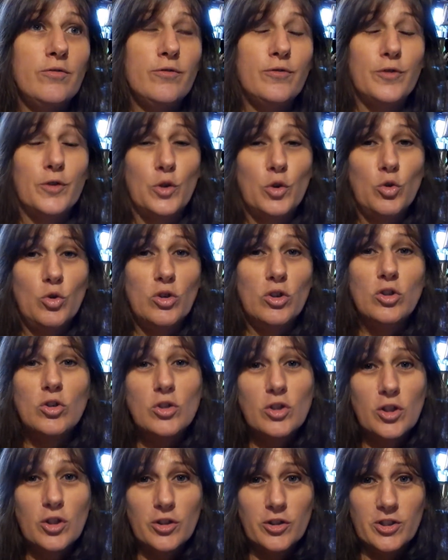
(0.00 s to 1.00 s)

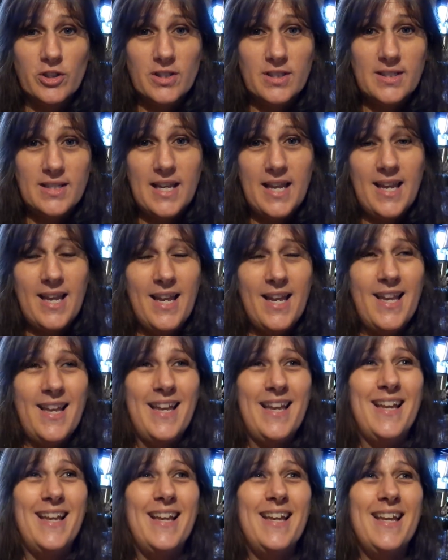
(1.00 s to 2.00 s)
frugal or
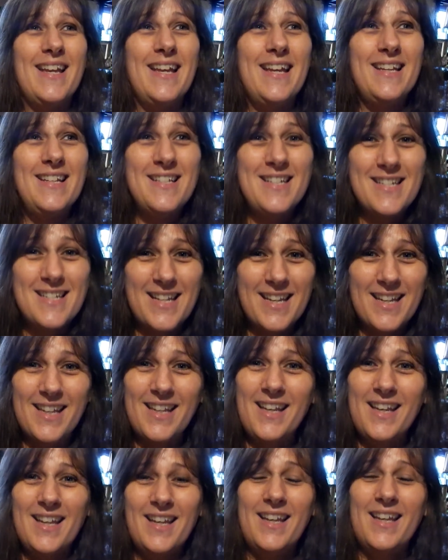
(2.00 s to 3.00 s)

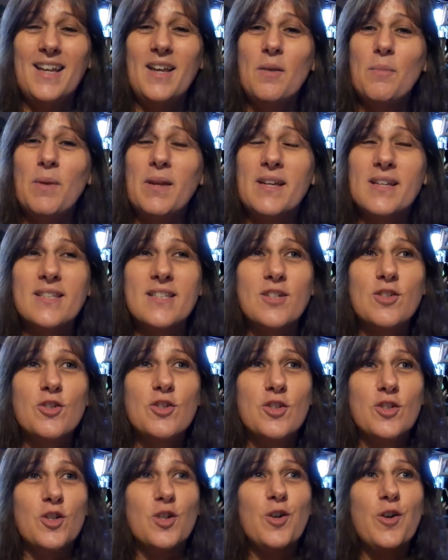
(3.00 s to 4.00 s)
stingy, because
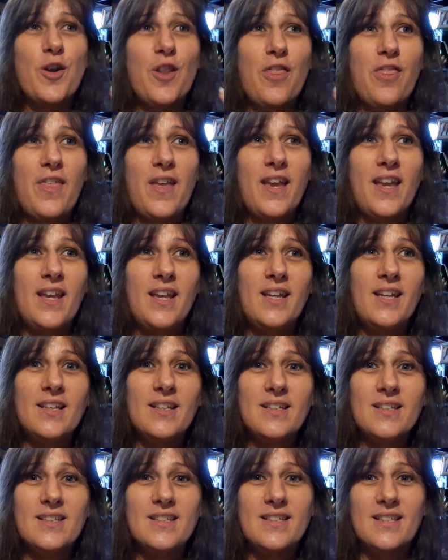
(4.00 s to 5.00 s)
there's certain
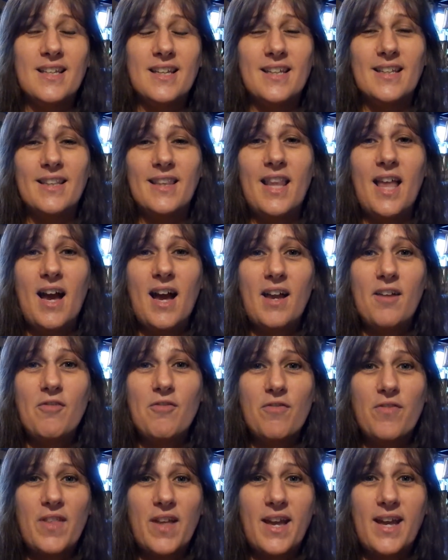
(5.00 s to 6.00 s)
things in
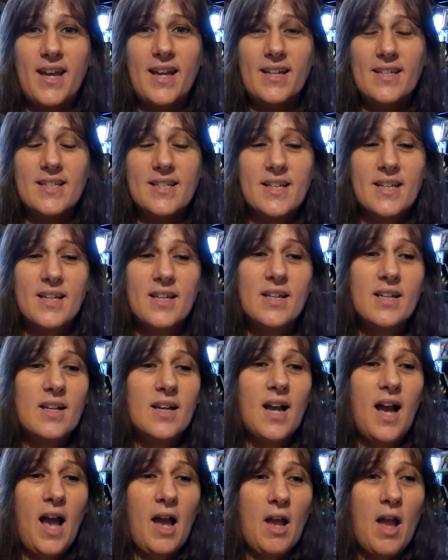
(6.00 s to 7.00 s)
life that
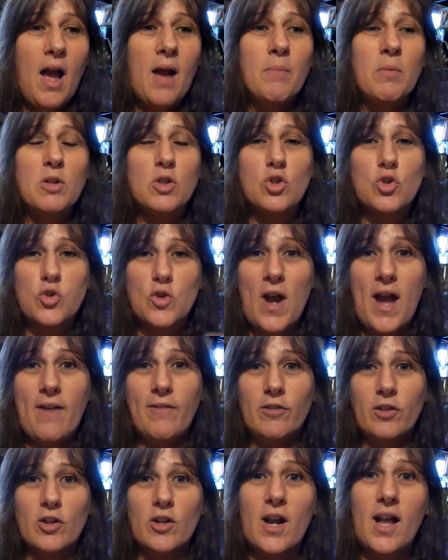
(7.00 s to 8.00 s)
I'm a
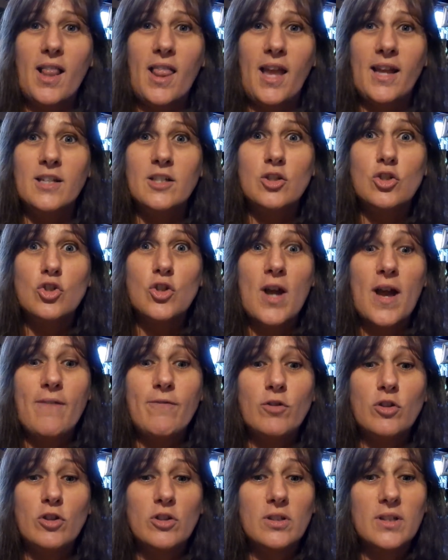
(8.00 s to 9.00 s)
traveler. I like to
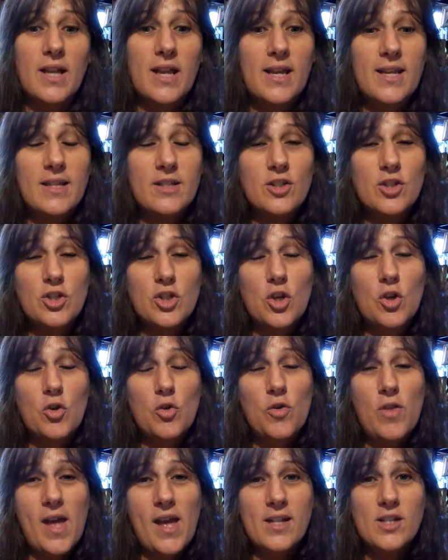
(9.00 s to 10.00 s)
travel, and
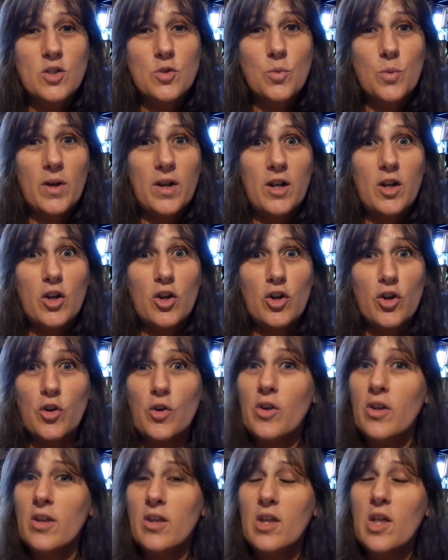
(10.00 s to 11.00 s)
so that's
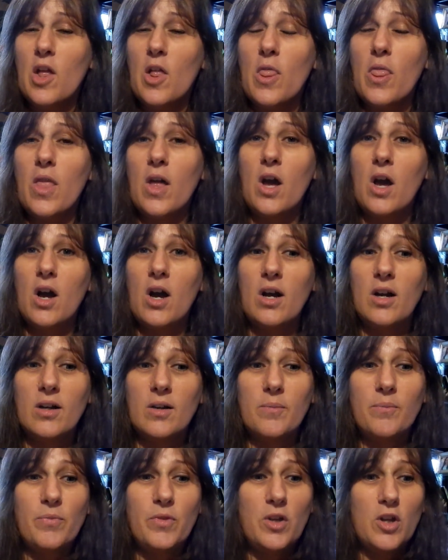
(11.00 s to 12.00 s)
where
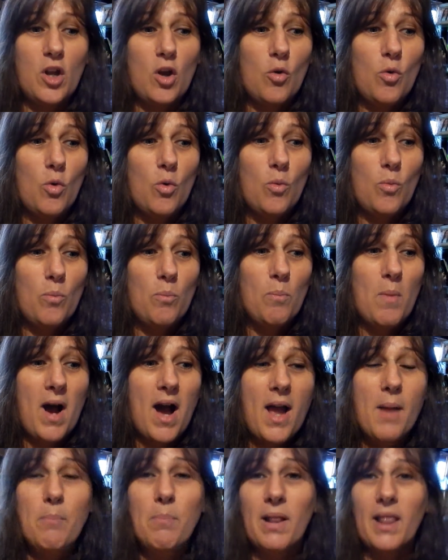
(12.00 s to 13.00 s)
the, you know,
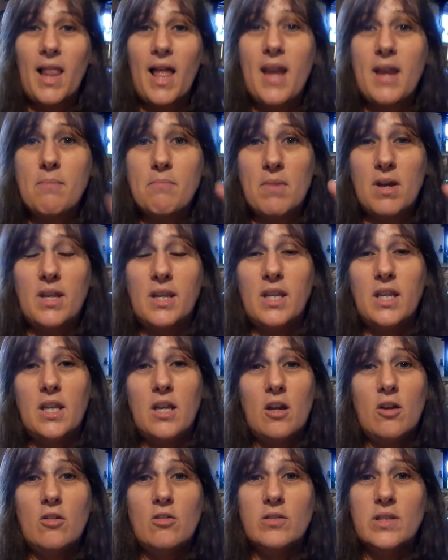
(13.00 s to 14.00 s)
my play money
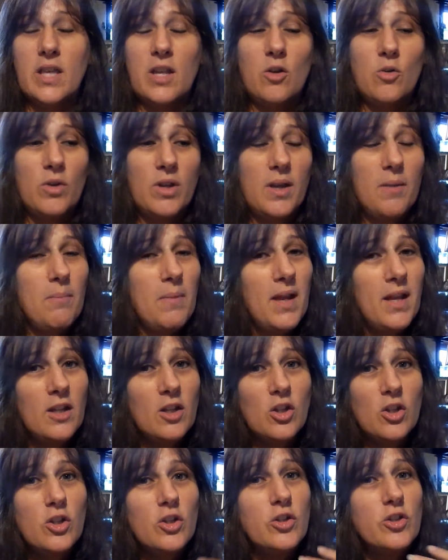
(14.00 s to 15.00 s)
goes. I don't get
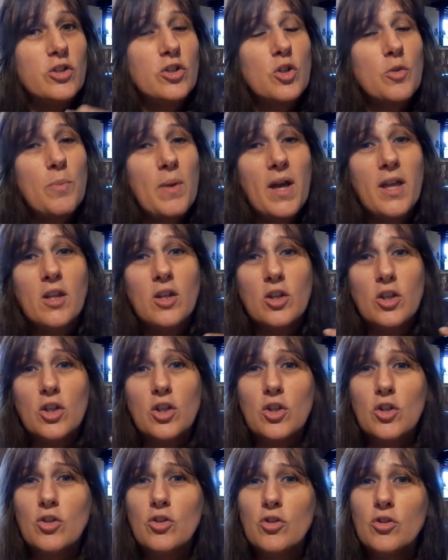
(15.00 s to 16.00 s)
manicures or
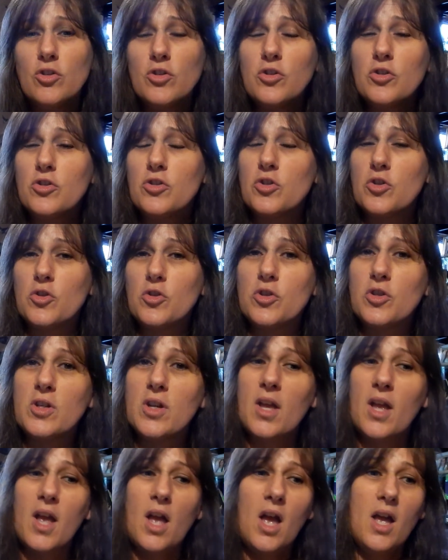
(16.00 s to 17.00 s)
pedicures,
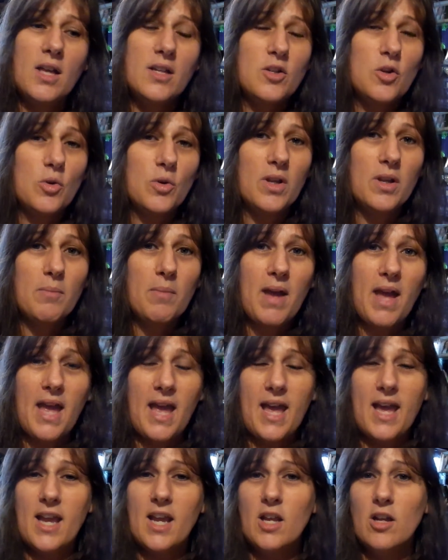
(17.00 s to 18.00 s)
or don't get my
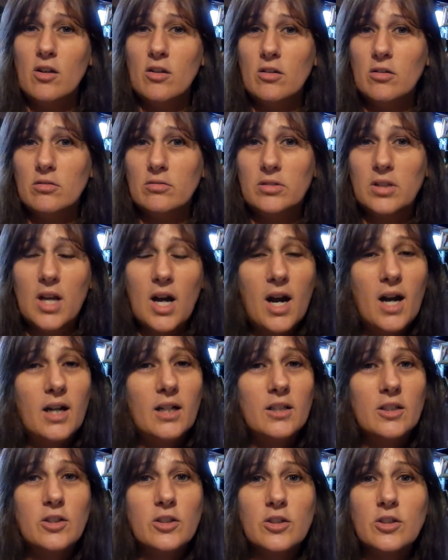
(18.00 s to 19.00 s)
hair
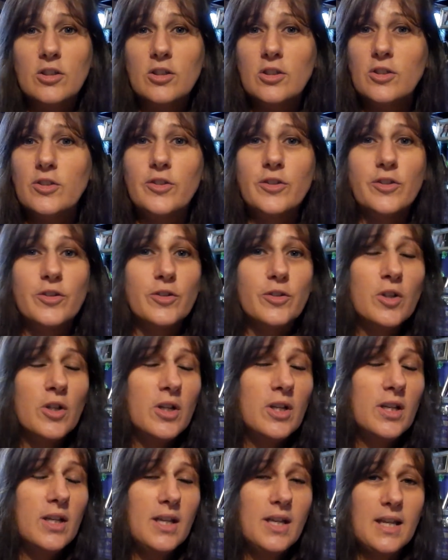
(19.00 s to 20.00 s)
colored or
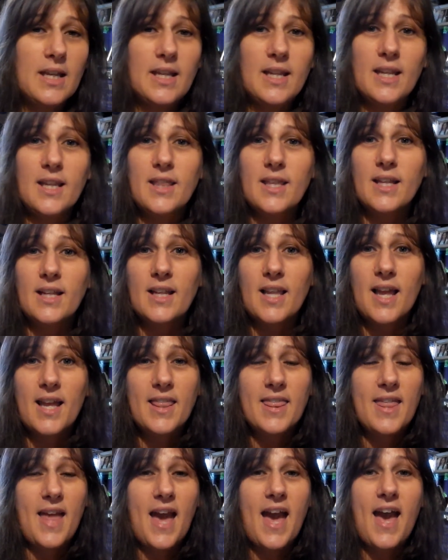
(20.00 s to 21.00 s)
anything
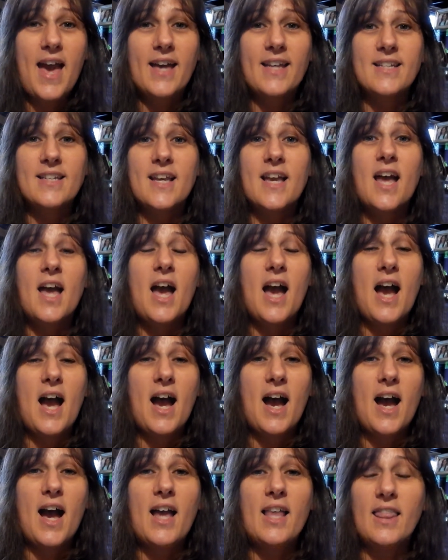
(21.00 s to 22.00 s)
like that.
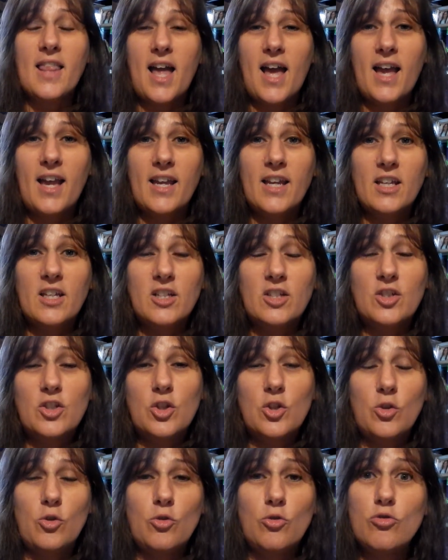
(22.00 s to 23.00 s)
I like
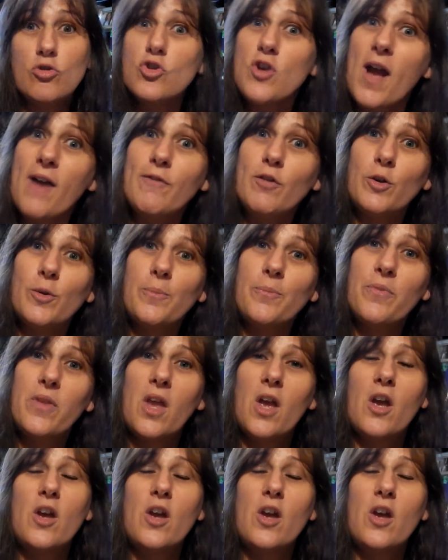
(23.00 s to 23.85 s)
to travel.